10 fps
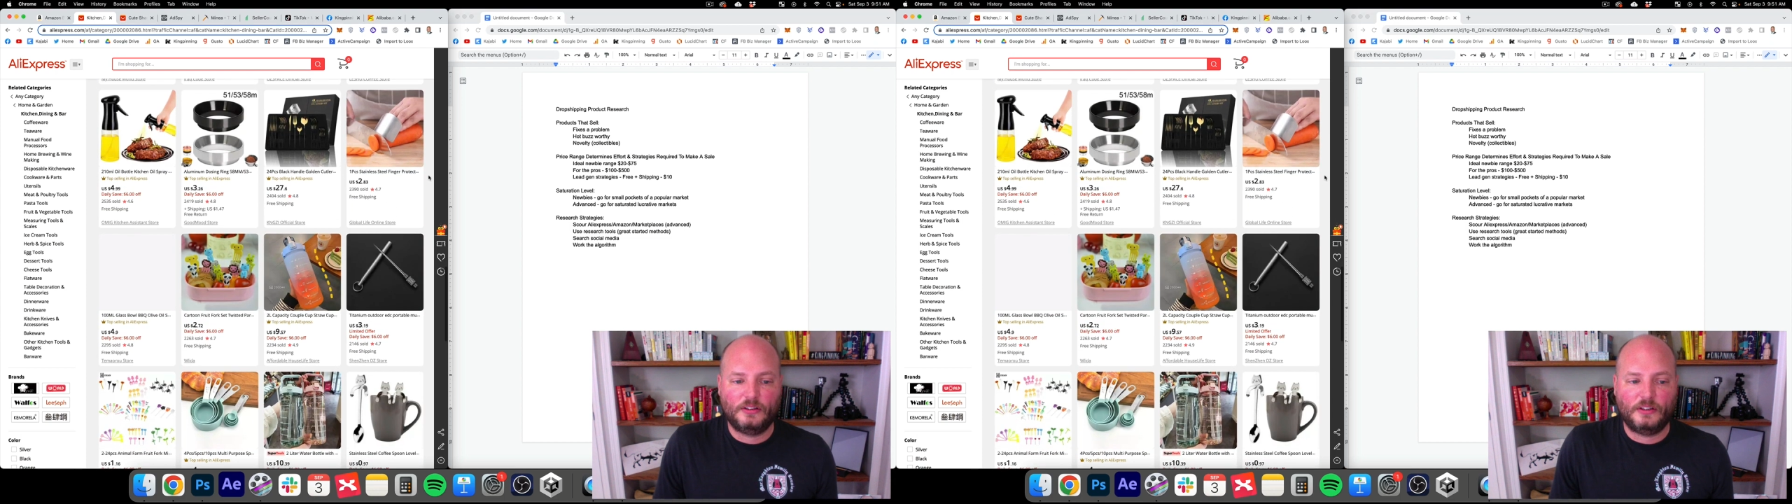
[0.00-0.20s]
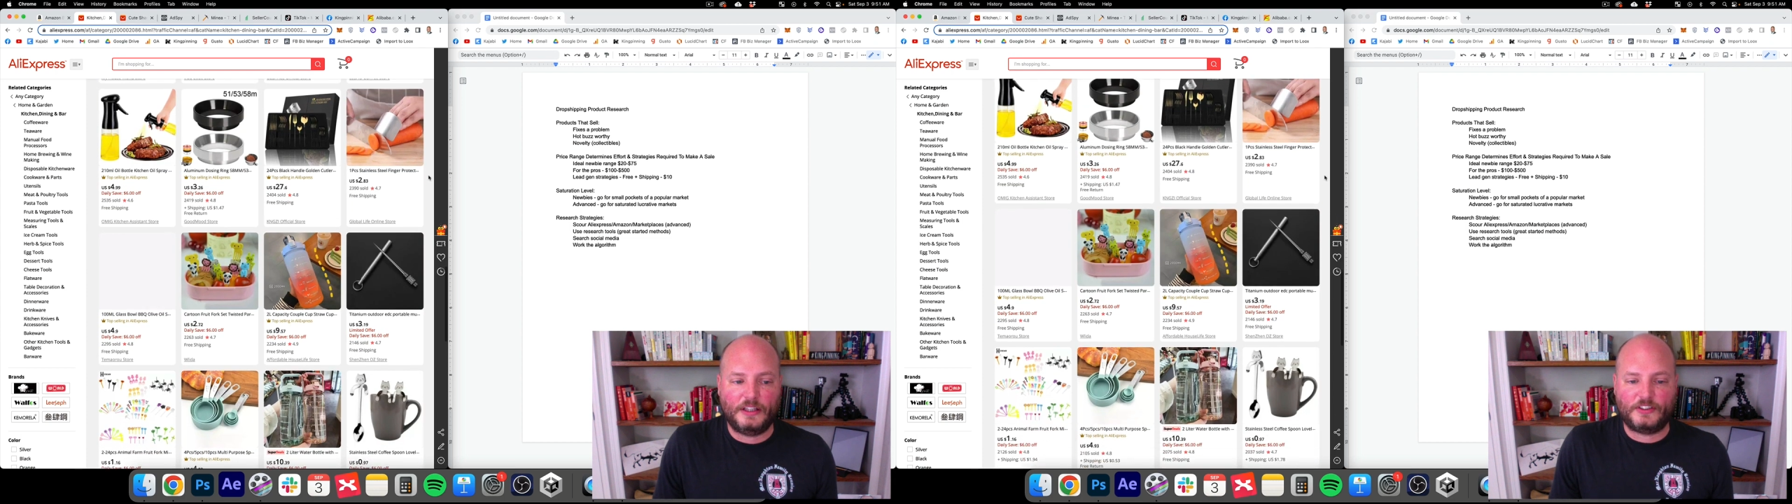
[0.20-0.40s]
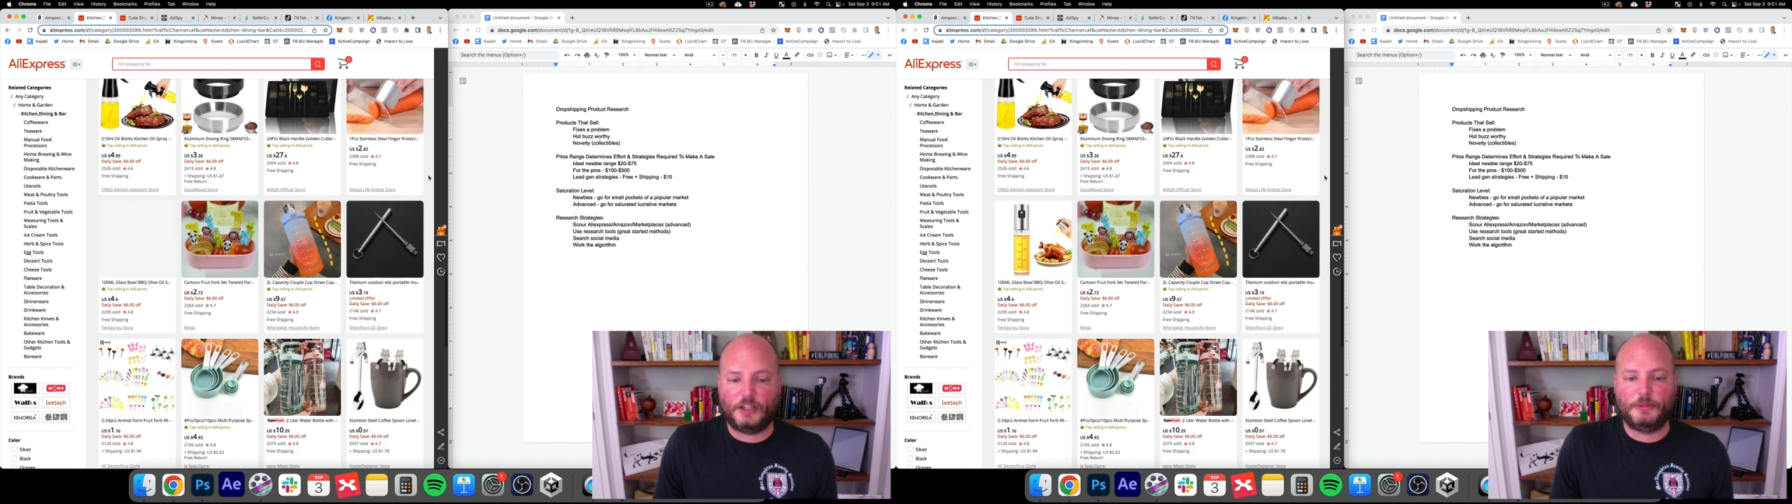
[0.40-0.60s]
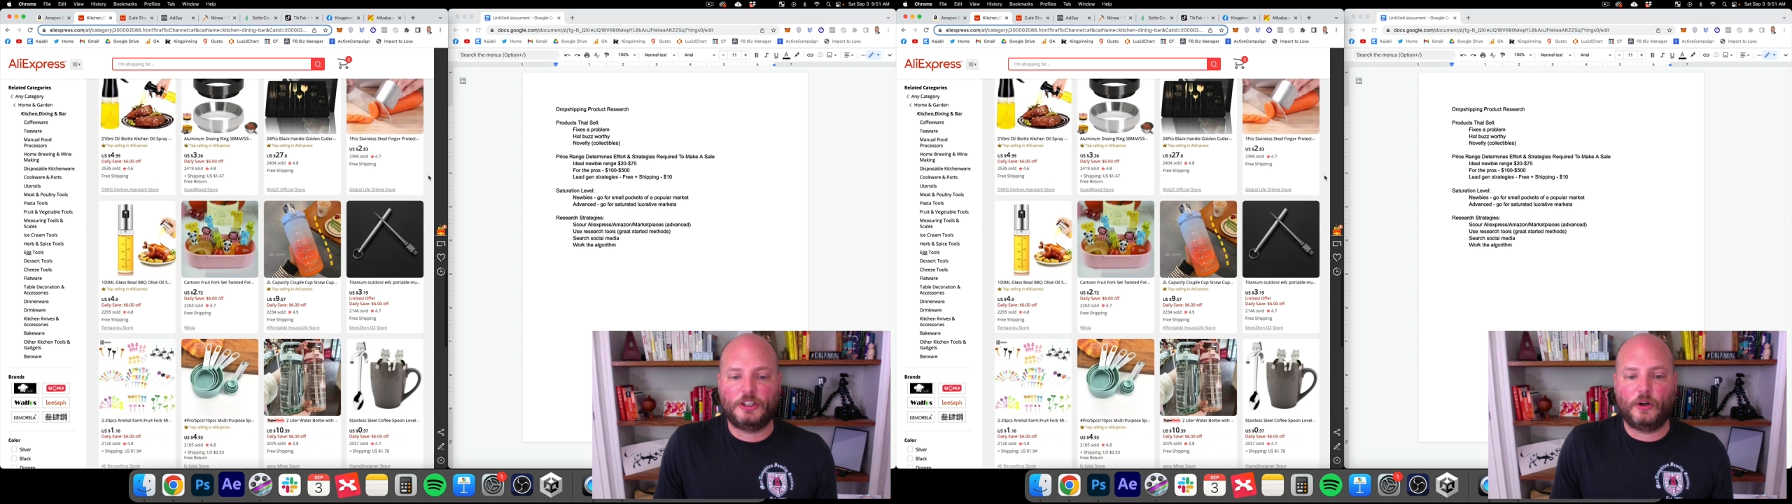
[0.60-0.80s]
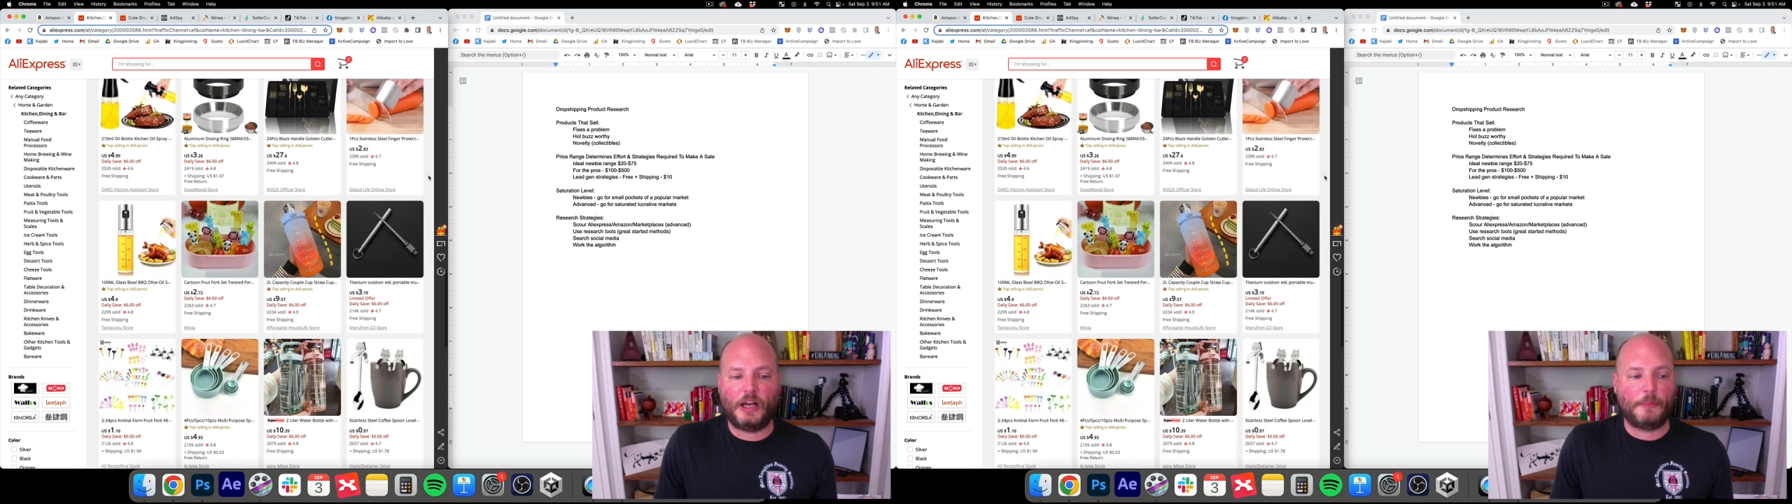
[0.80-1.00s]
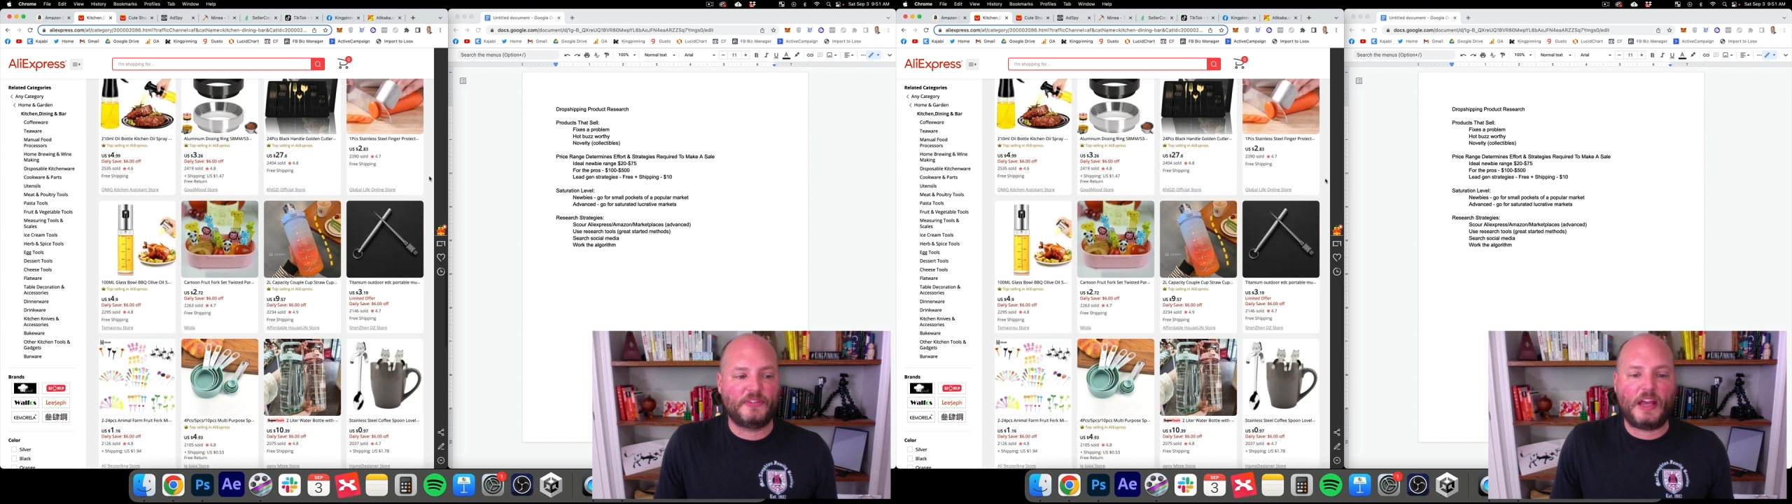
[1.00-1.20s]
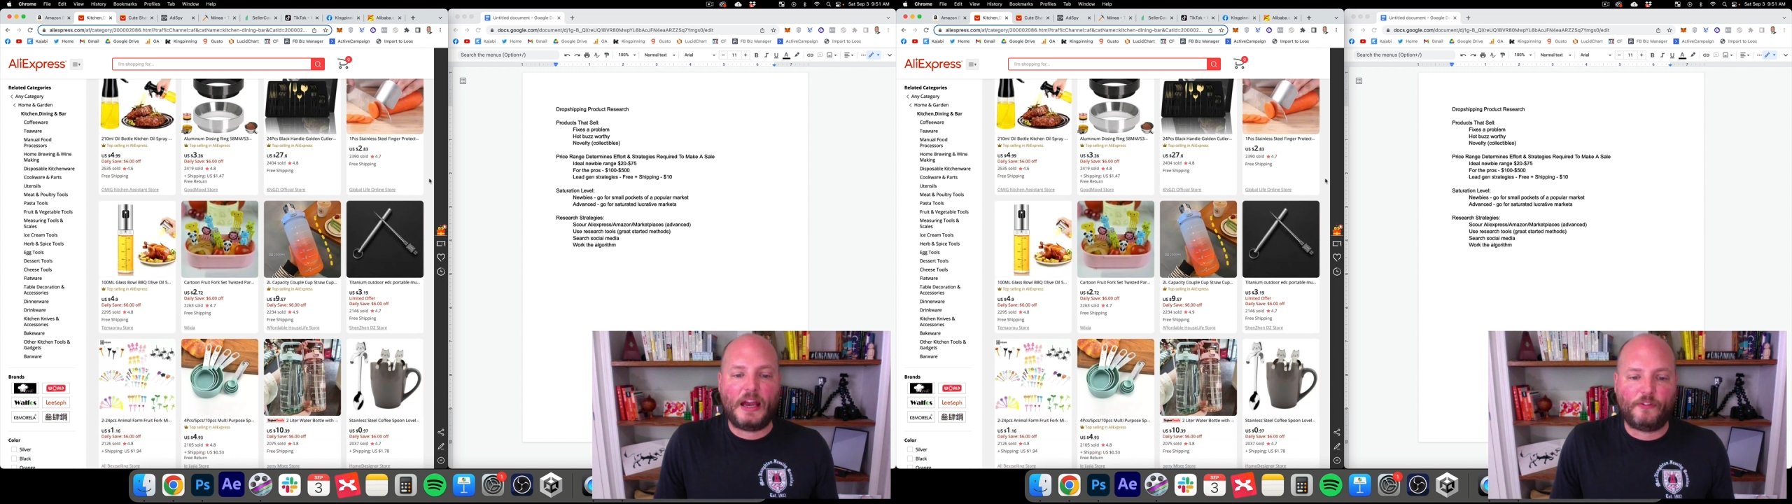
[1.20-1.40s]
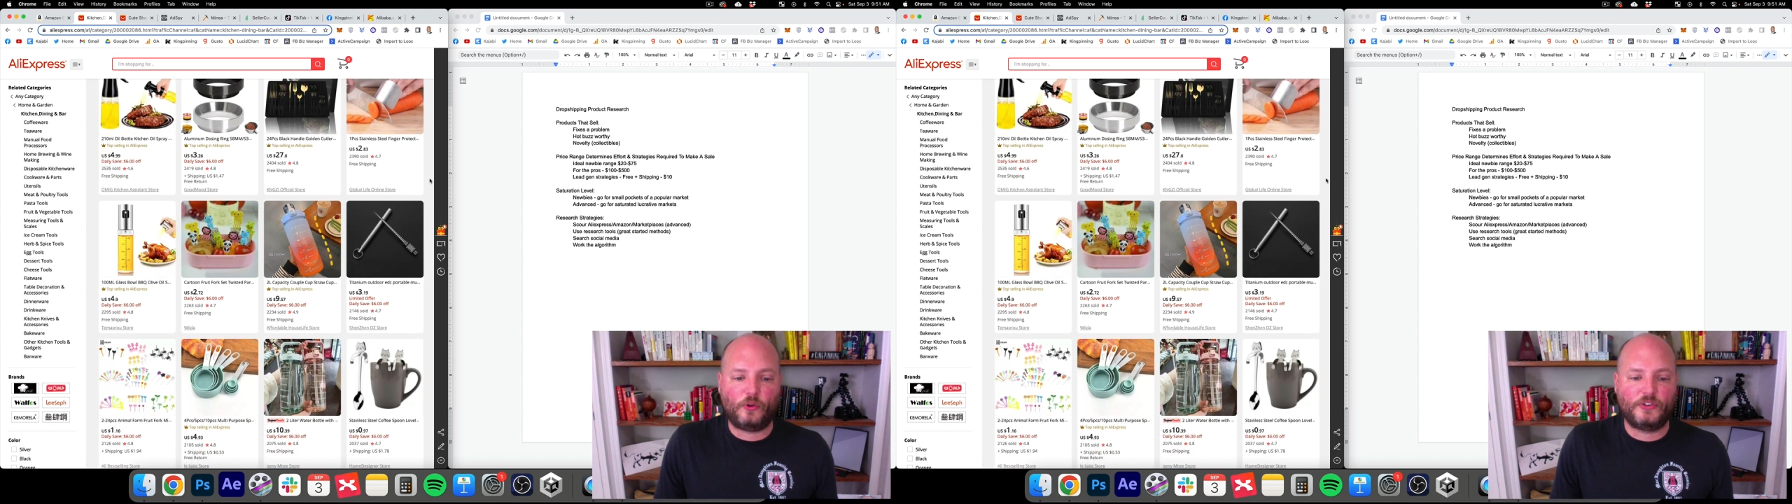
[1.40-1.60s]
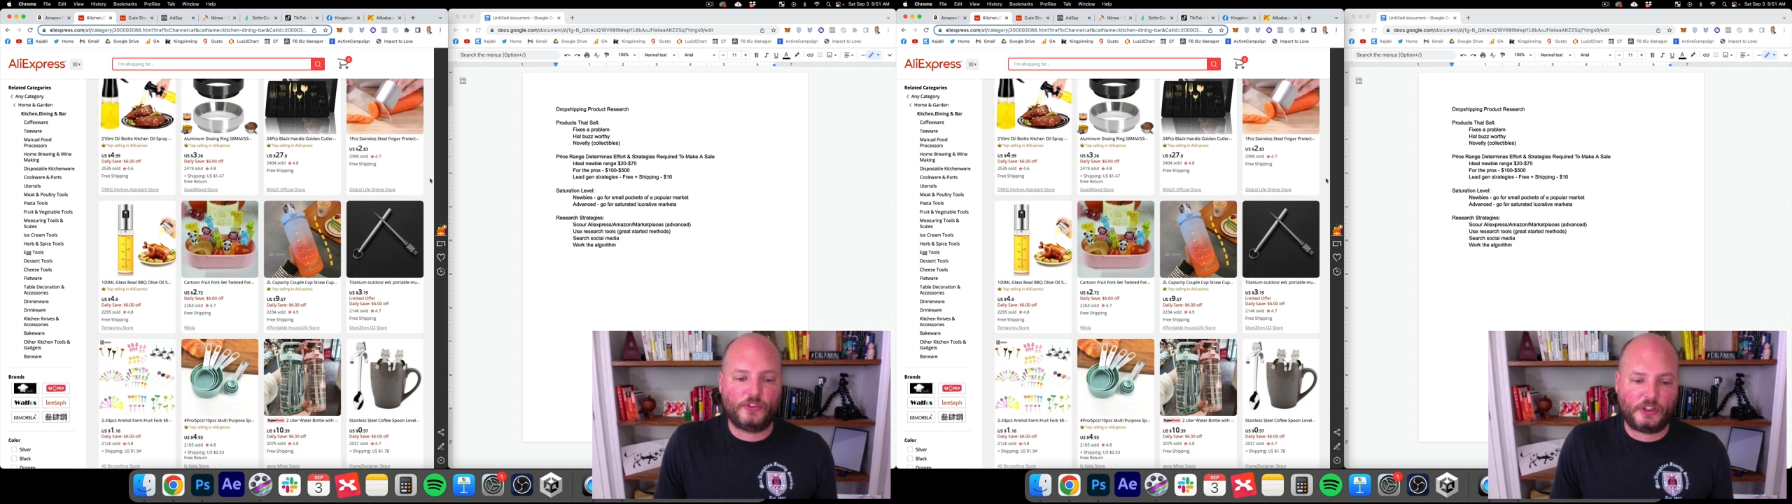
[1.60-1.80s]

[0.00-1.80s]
is going to be going on, because everyone's